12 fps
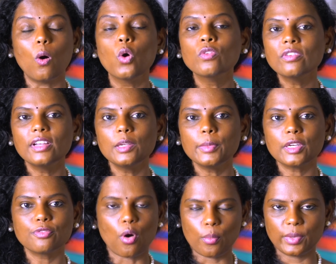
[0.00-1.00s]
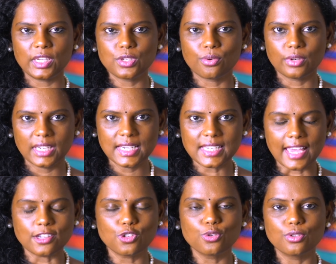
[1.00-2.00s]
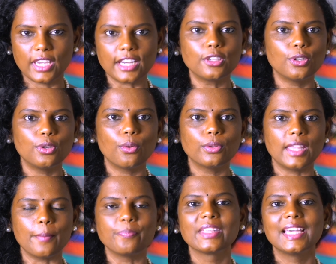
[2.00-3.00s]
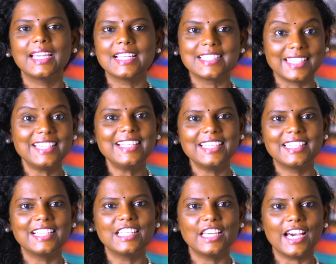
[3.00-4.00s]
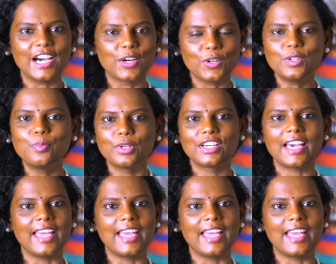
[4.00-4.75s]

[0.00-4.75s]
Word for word: overwhelming for me to read and to get to know them it's really, really a good book,